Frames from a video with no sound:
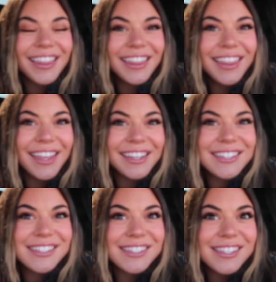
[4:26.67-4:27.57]

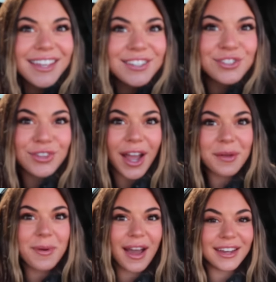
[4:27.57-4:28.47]
This
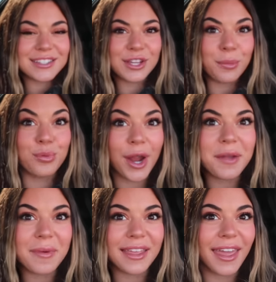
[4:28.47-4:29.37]
tripod is going to
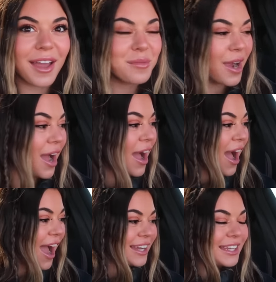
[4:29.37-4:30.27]
break my camera.
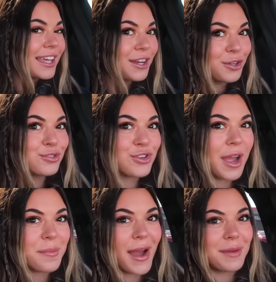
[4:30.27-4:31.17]
I need to get a new
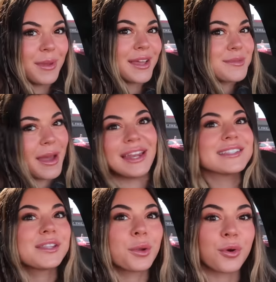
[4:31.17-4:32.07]
tripod because mine
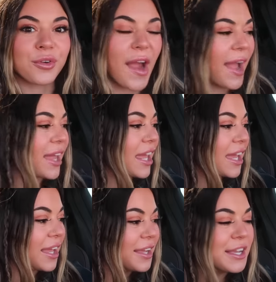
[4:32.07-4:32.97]
has a little crack in
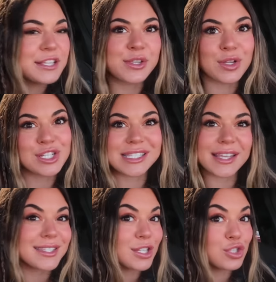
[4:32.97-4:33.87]
it. So it just
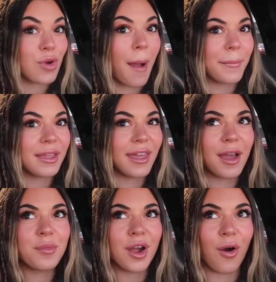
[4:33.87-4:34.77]
likes to drop my
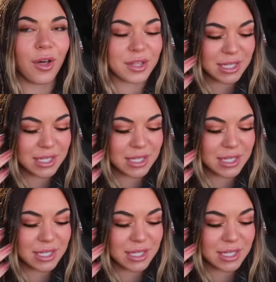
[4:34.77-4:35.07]
camera all the